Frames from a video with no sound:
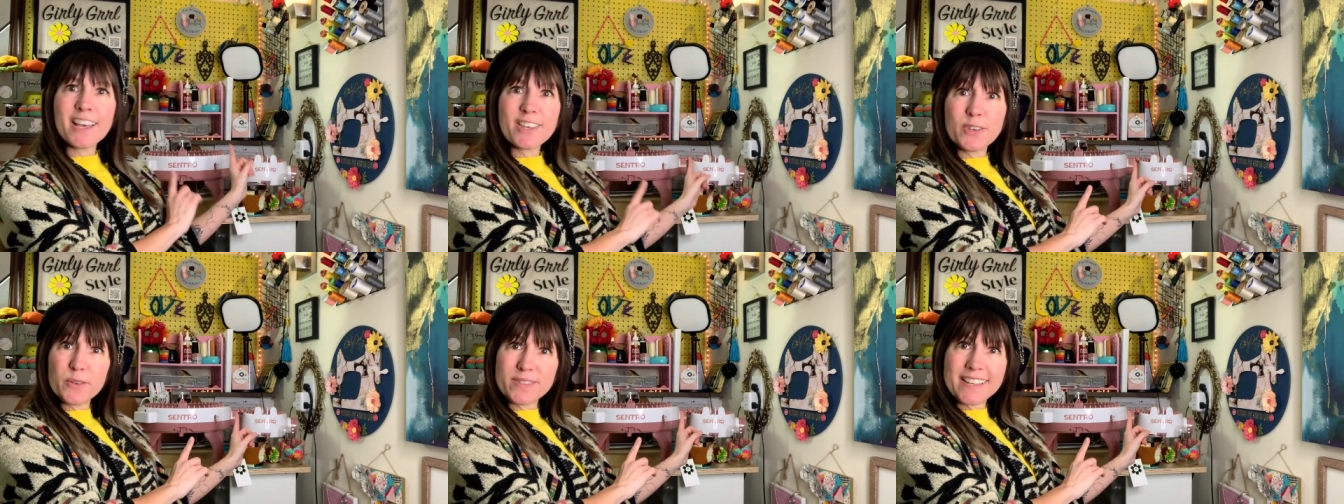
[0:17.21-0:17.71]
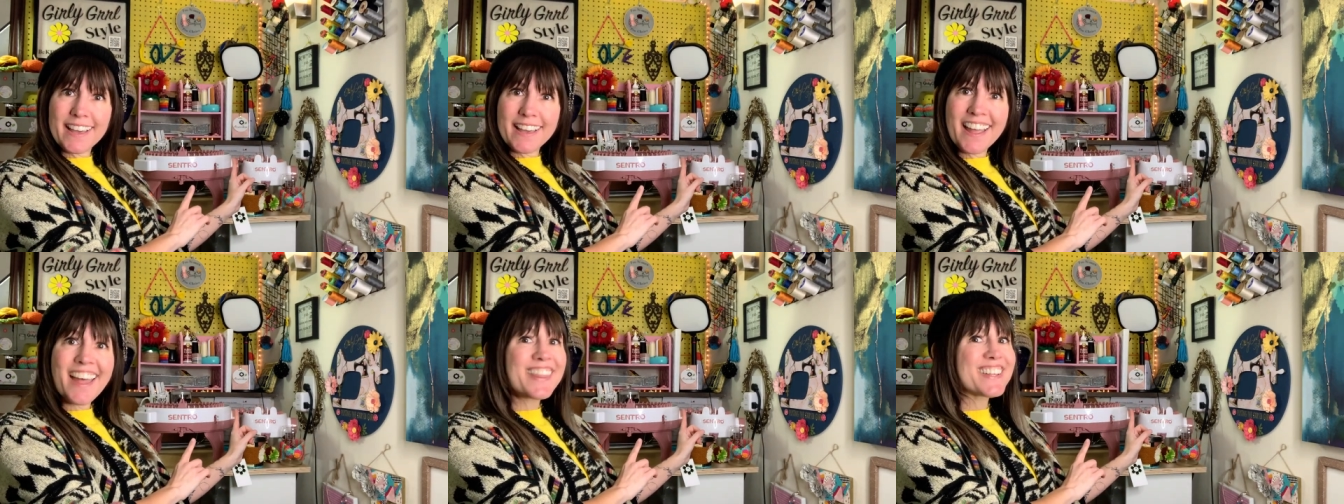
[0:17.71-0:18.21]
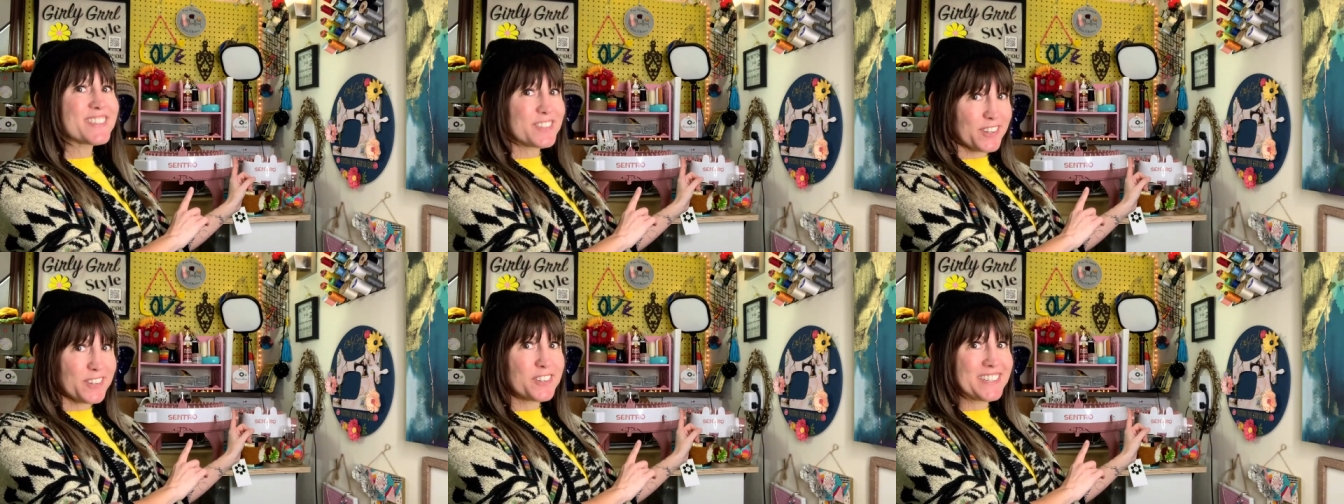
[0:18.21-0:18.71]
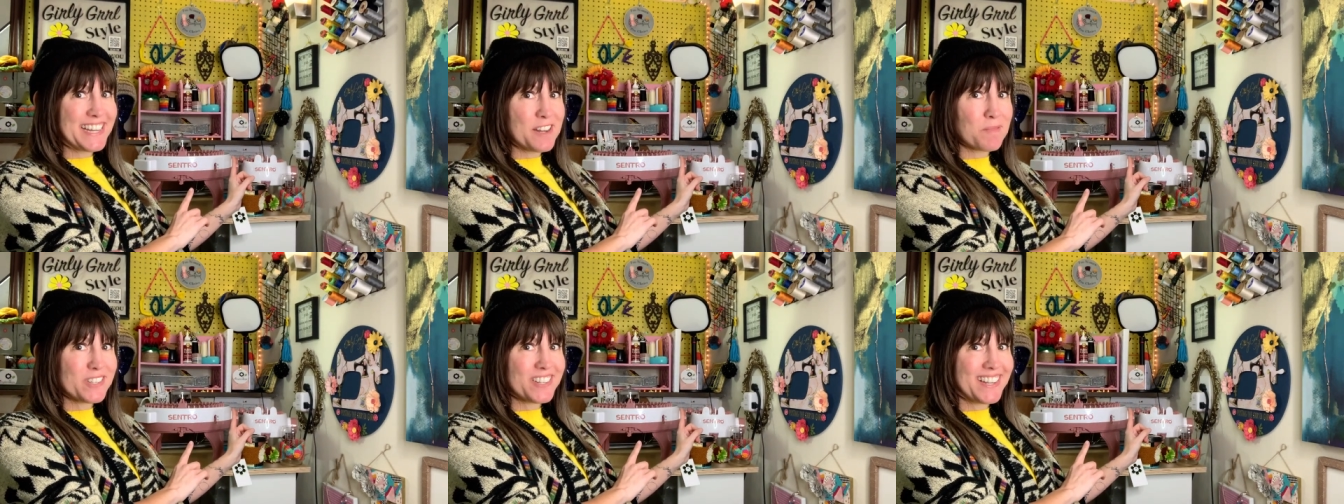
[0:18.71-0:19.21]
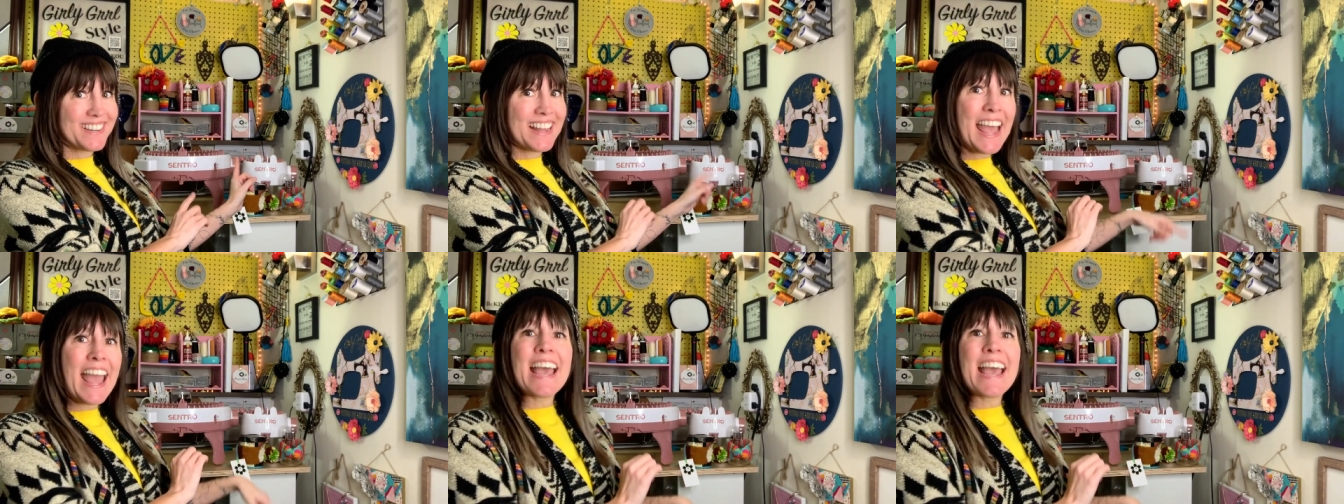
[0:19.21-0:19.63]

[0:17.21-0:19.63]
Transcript: using the circular knitting machine.